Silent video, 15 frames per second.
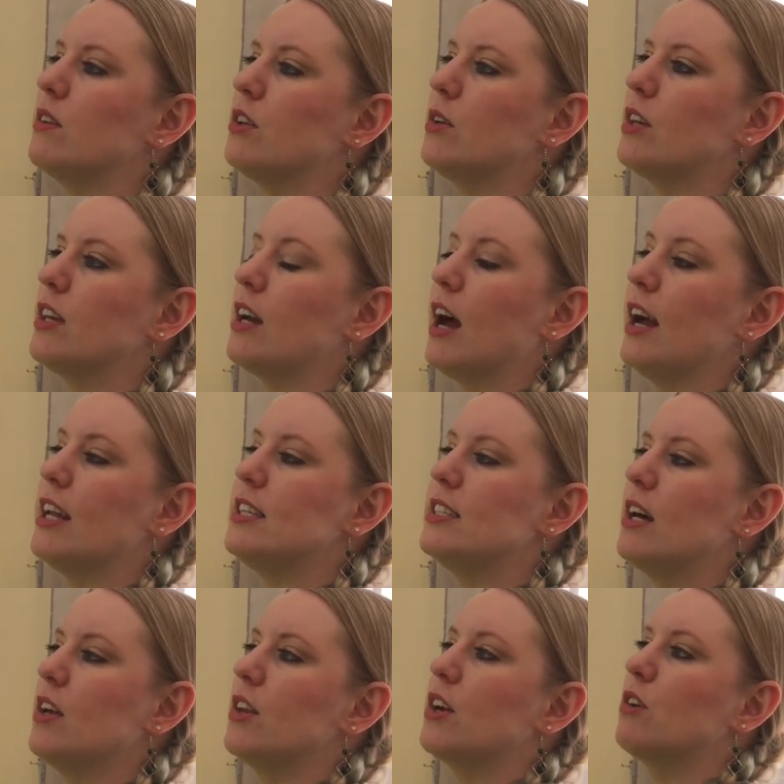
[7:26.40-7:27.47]
you can kind of
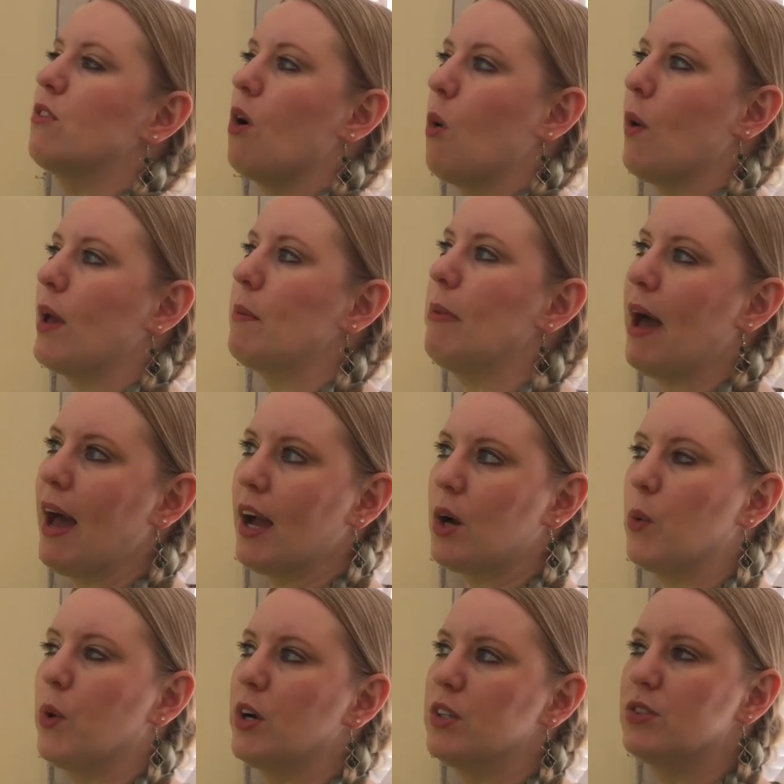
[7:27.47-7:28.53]
tell they're growing
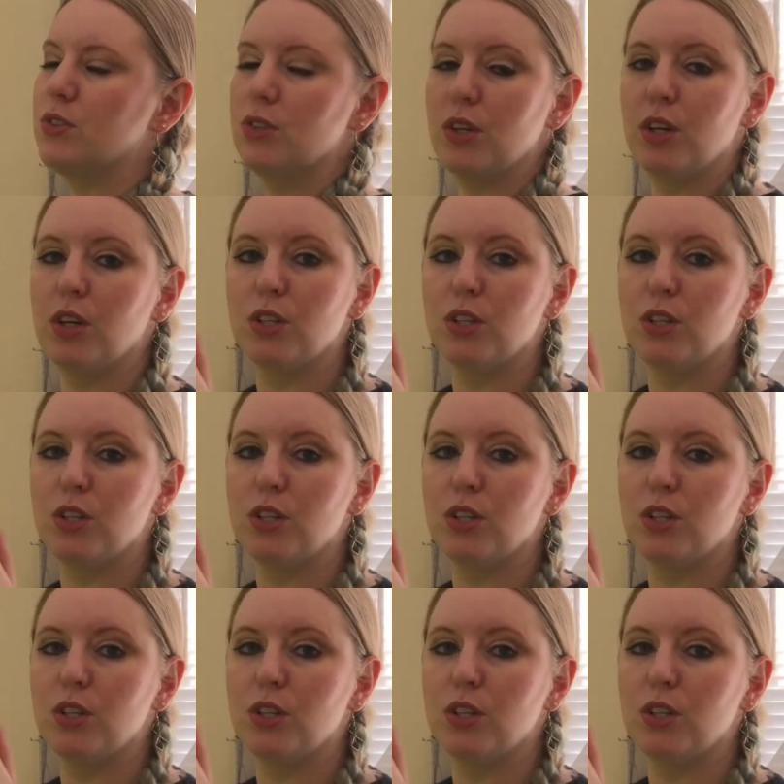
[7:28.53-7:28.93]
backwards